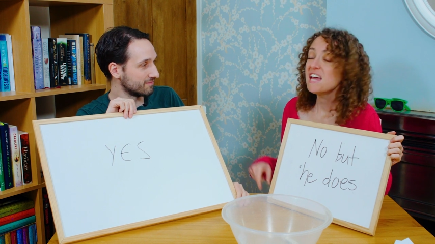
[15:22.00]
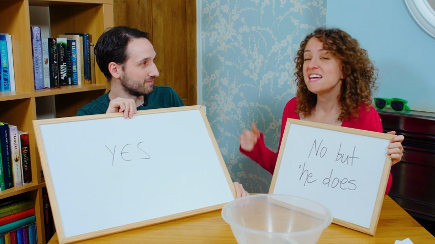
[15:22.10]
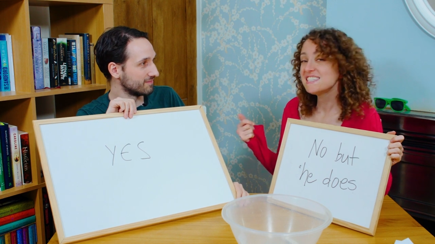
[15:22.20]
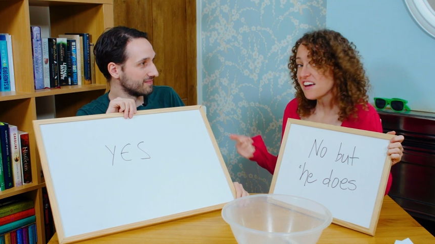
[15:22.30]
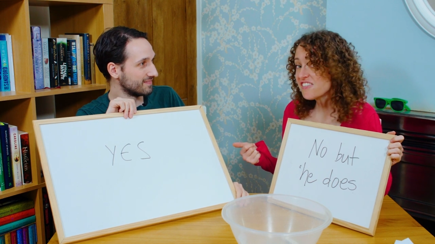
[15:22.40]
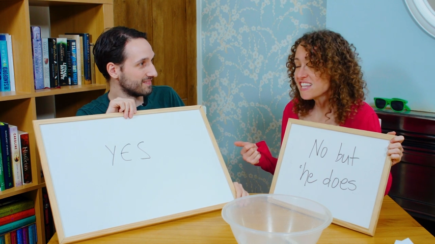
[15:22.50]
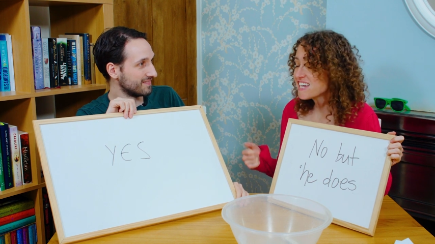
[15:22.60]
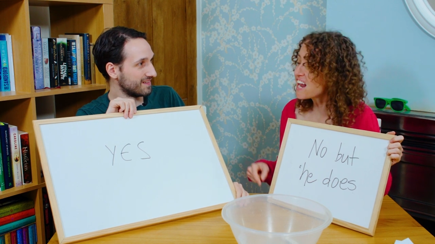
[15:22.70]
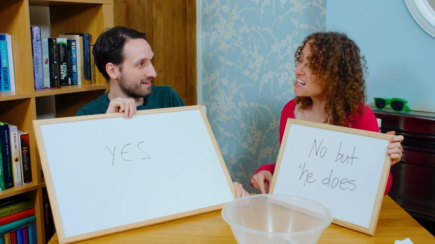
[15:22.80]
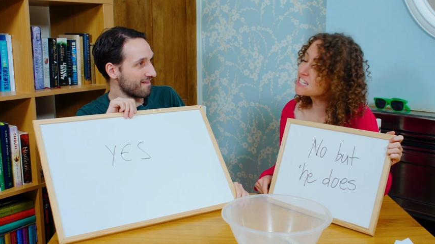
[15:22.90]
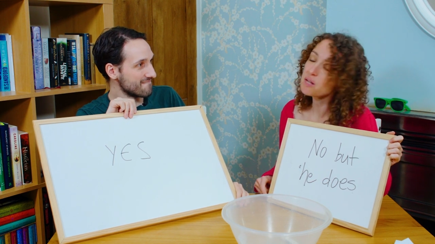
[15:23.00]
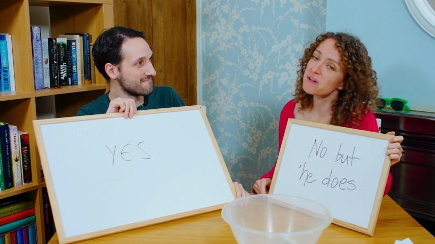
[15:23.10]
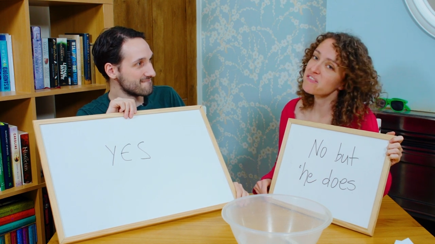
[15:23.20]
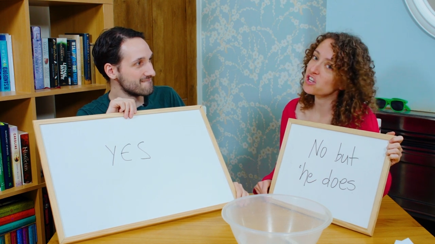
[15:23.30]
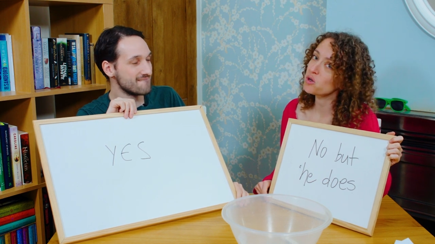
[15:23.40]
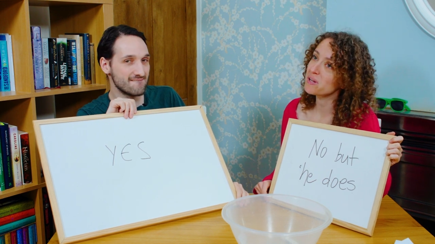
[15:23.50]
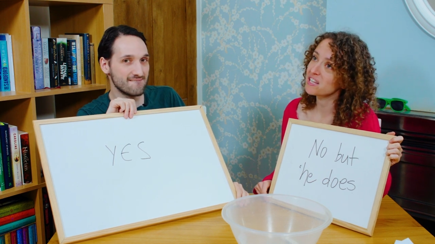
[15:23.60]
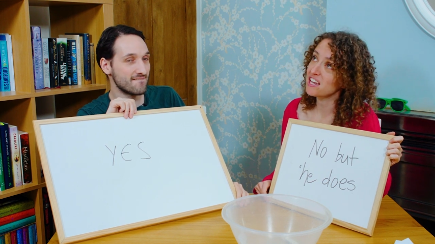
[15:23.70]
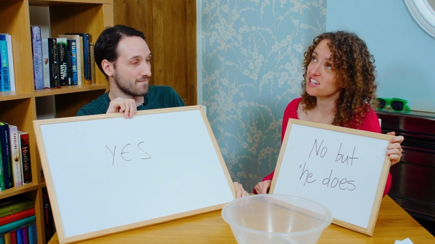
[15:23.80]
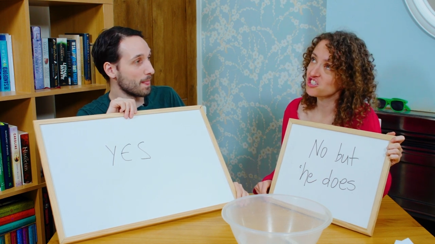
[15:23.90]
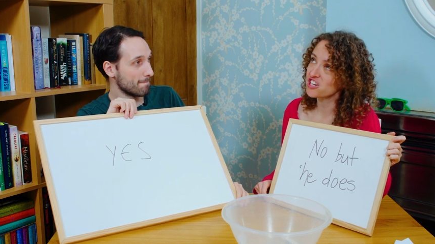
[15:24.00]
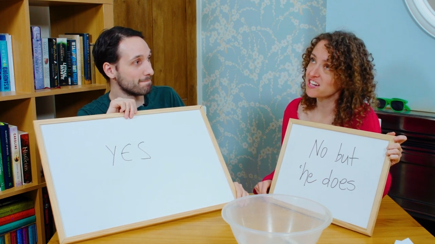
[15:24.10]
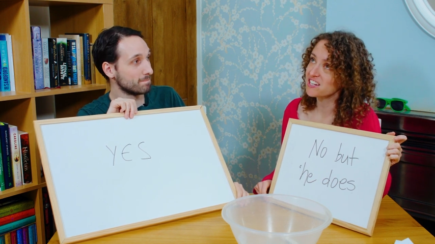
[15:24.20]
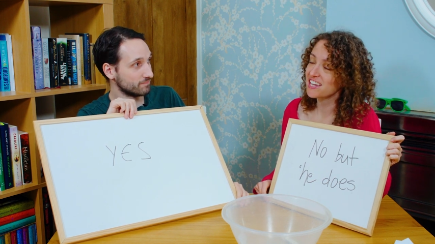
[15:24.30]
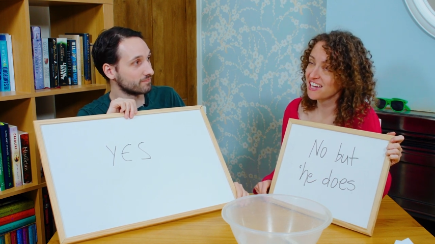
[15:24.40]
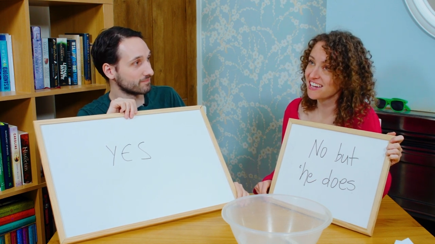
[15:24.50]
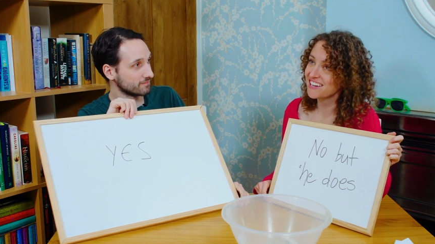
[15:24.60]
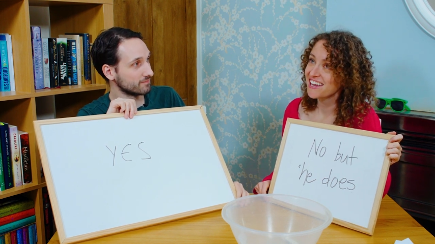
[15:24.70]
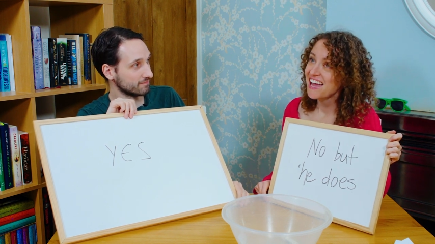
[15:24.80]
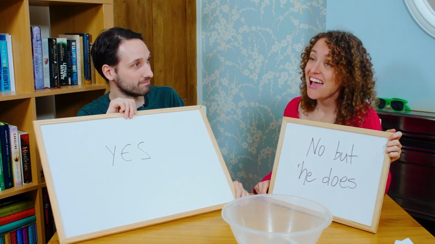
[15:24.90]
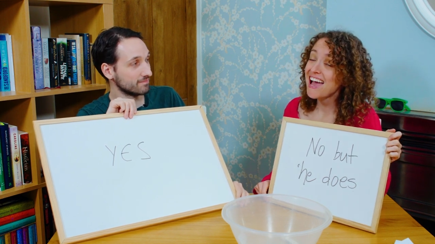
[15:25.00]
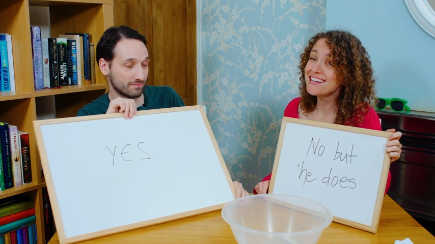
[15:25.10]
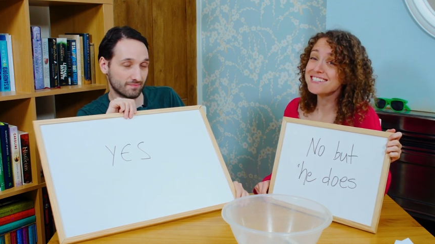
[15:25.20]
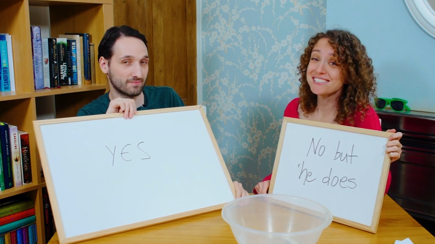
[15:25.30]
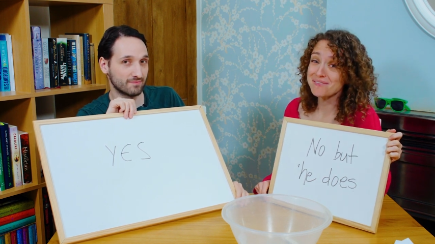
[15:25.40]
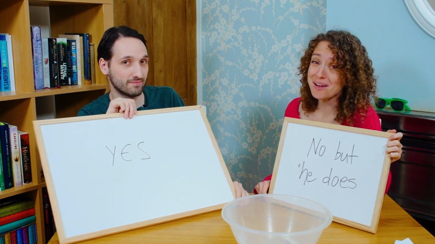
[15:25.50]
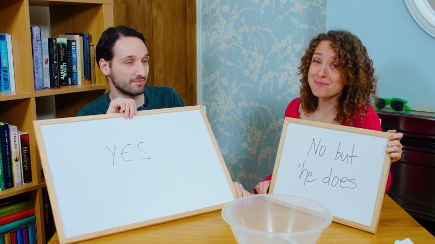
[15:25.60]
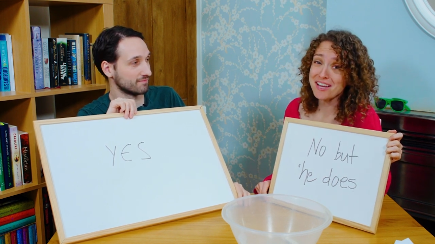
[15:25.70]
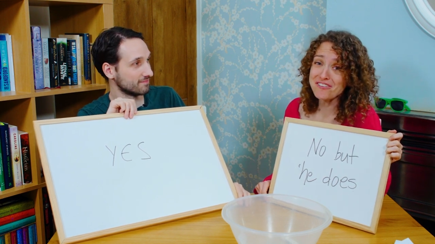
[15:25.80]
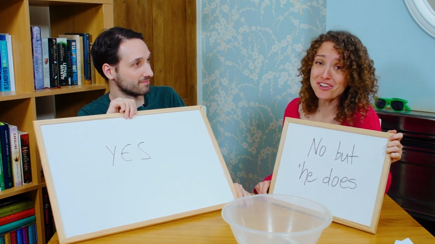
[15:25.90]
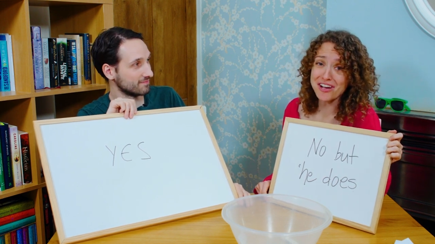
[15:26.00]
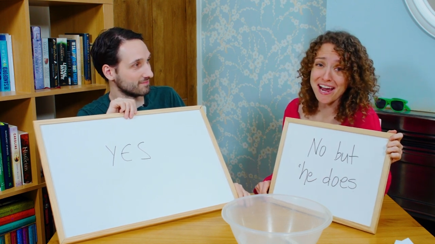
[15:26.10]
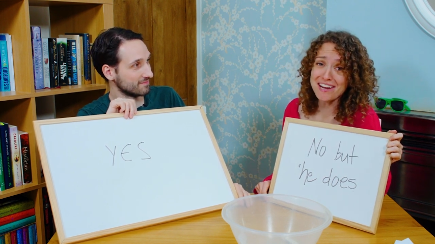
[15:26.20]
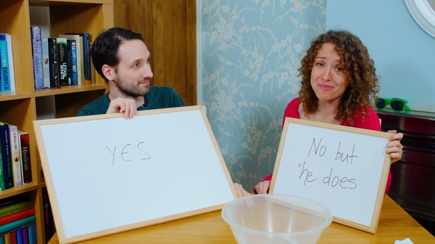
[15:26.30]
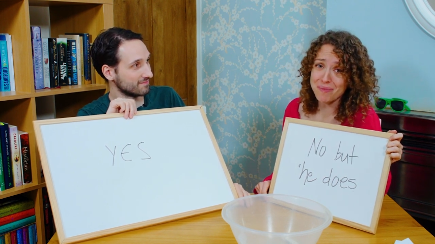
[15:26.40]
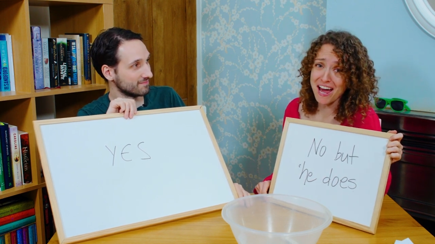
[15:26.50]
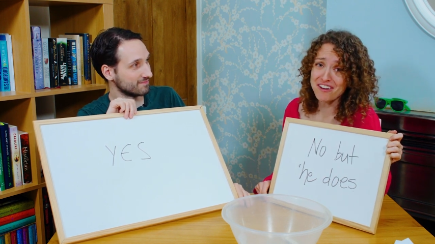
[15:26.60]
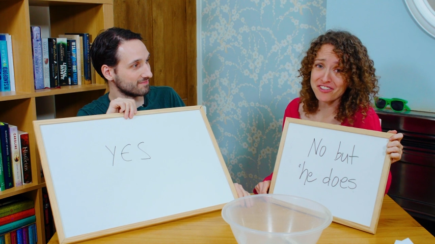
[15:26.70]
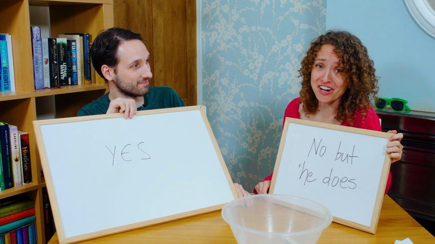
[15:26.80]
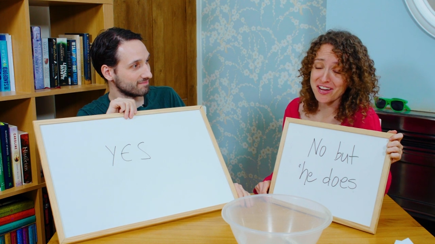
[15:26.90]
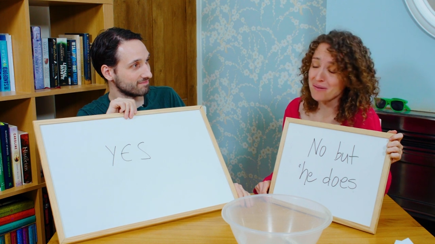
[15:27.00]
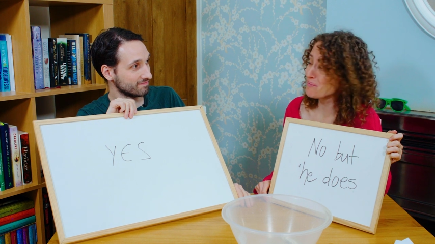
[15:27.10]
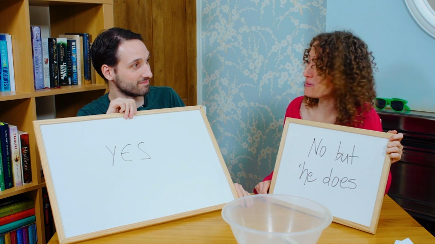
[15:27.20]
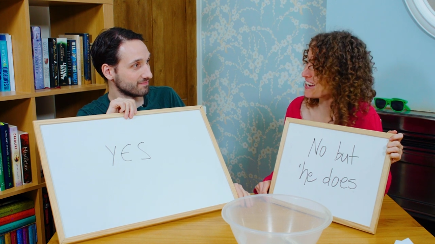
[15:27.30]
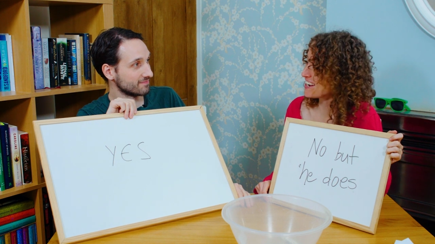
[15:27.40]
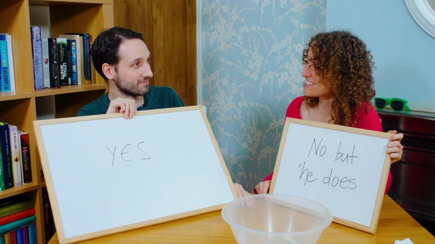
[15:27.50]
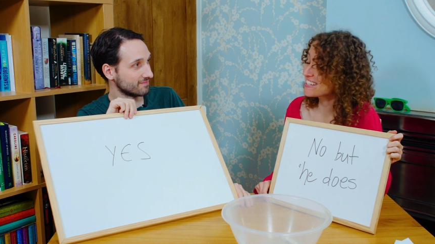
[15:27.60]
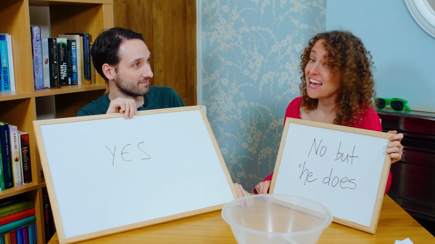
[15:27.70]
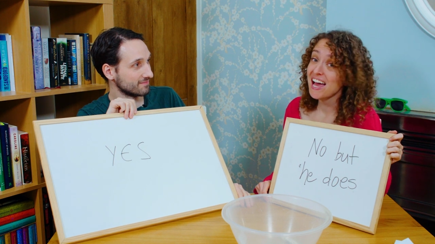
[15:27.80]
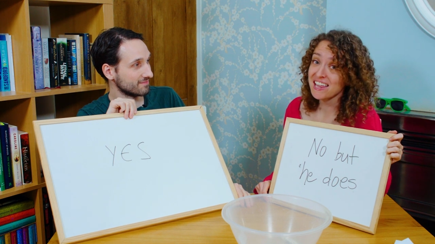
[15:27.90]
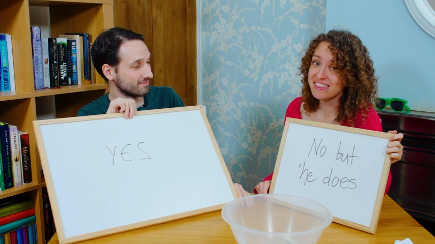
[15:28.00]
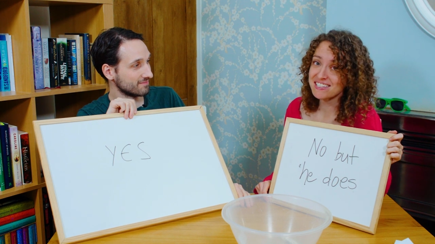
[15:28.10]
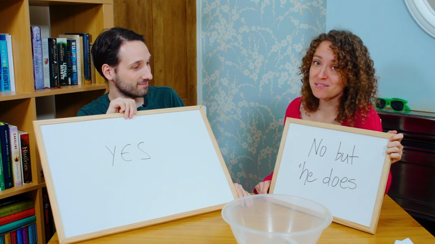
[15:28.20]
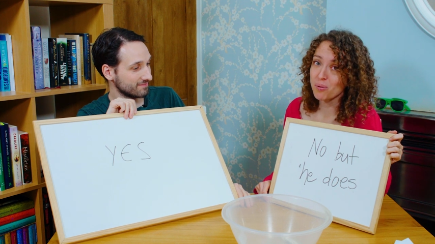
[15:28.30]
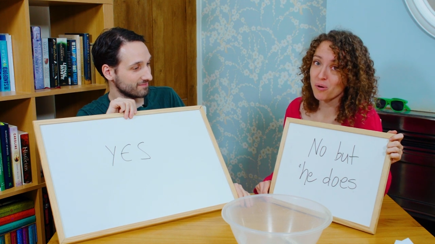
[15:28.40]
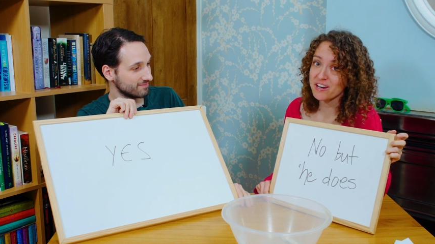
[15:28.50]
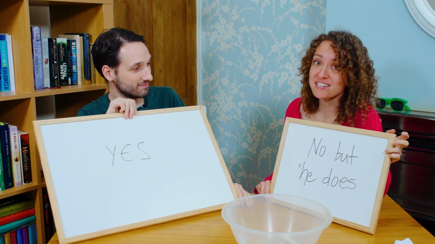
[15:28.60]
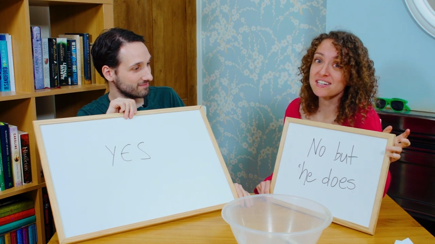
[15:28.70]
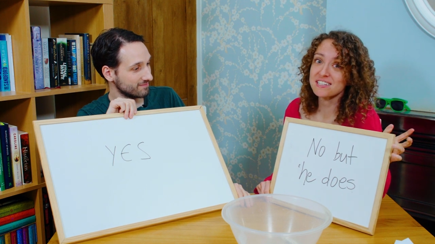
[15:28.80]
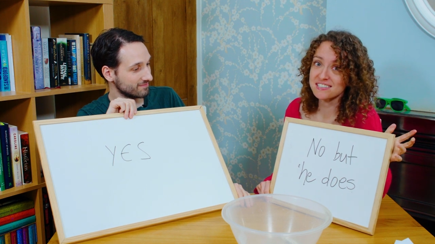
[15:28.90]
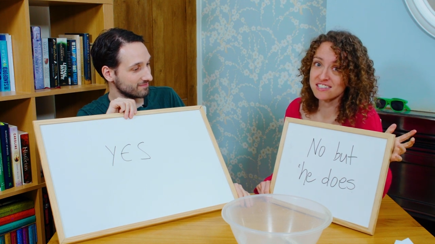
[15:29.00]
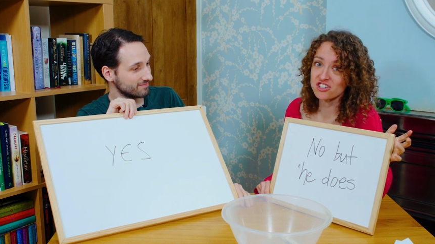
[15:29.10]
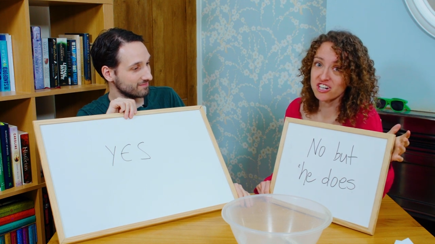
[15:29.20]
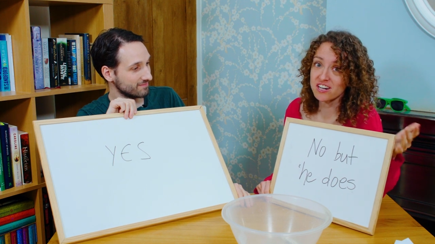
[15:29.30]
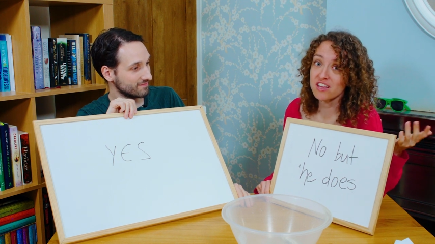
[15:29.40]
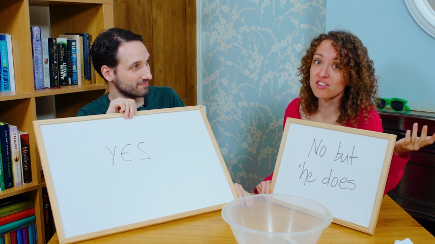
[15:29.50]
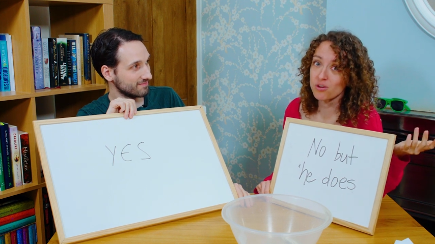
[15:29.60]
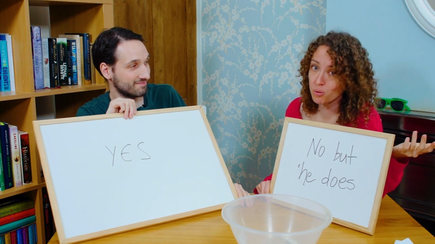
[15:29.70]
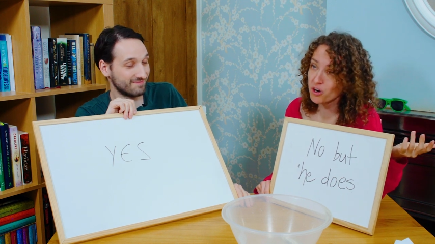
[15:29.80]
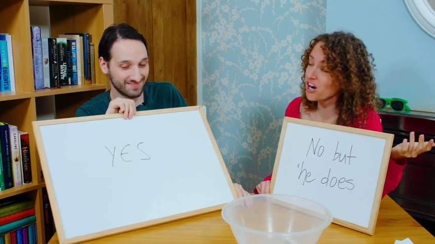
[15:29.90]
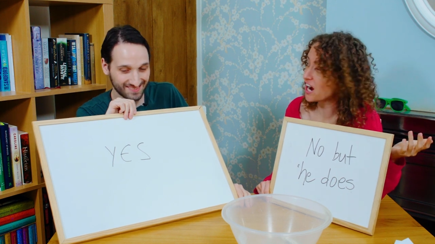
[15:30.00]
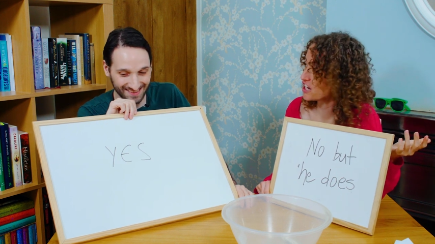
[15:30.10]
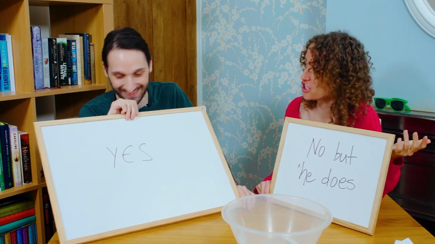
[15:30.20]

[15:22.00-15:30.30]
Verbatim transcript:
Speaker 1: he's definitely got a little bit of a humiliation kink, and sometimes I feel kind of bad for him because at this point, considering the work I